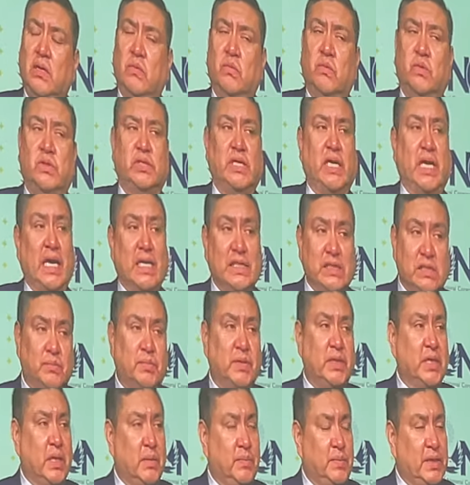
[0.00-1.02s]
which hasn't
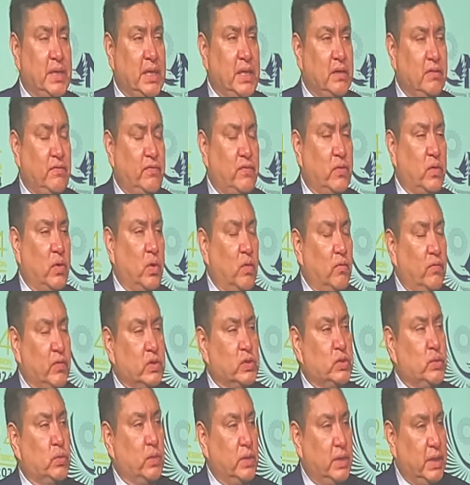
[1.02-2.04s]
been updated for over
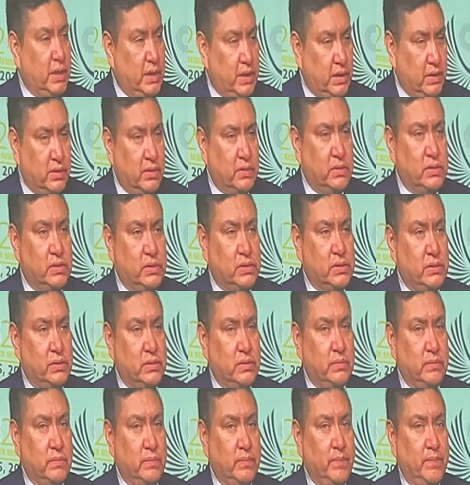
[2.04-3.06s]
20
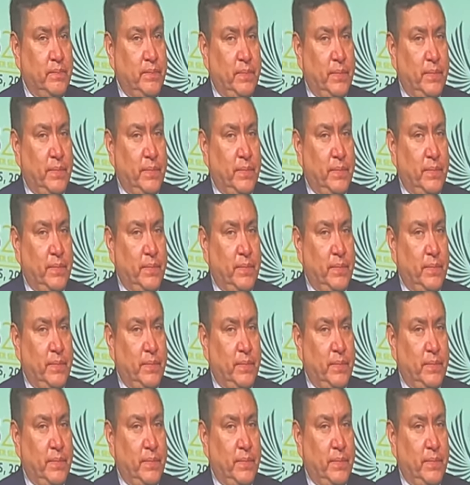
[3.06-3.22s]
years.